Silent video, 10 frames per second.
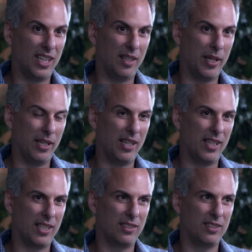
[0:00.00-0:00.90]
And
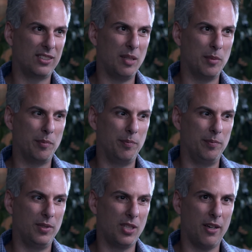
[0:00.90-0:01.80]
that seems
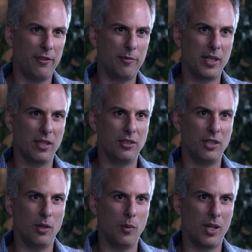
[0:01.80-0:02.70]
tough because you
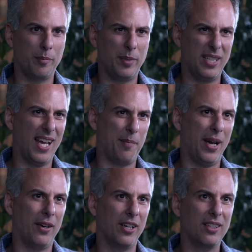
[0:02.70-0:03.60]
don't want to be that
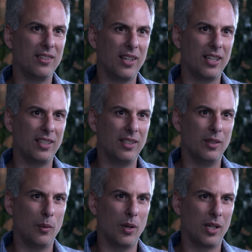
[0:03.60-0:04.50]
parent, right? You
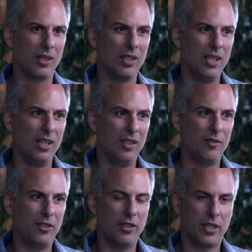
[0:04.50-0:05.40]
don't want to
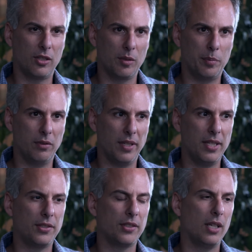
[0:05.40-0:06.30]
feel like you're the
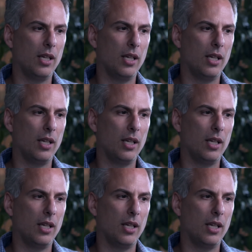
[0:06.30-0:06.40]
police.